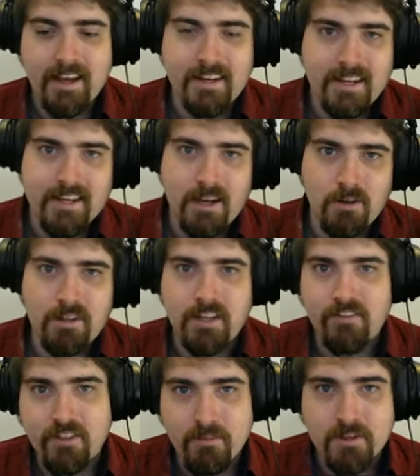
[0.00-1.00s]
an eco
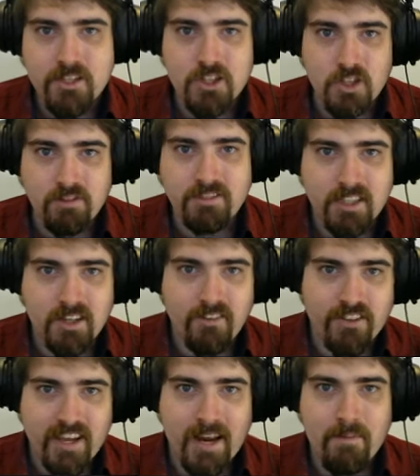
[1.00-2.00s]
lead for the majority
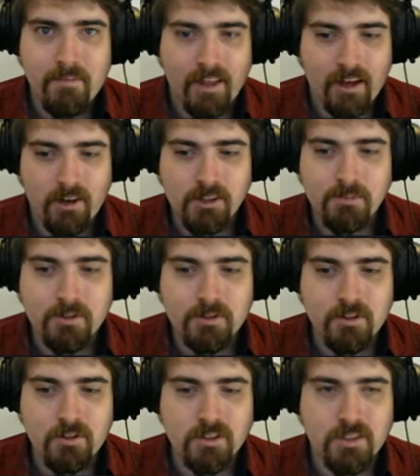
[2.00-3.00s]
of the game there,
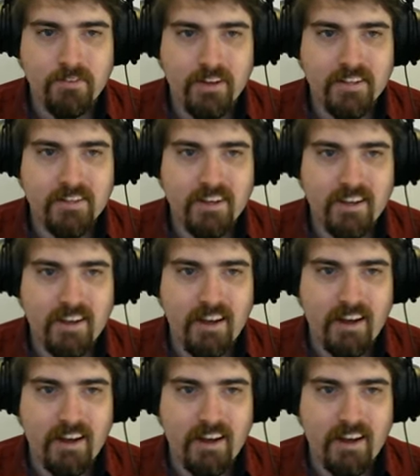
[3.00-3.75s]
almost all of it.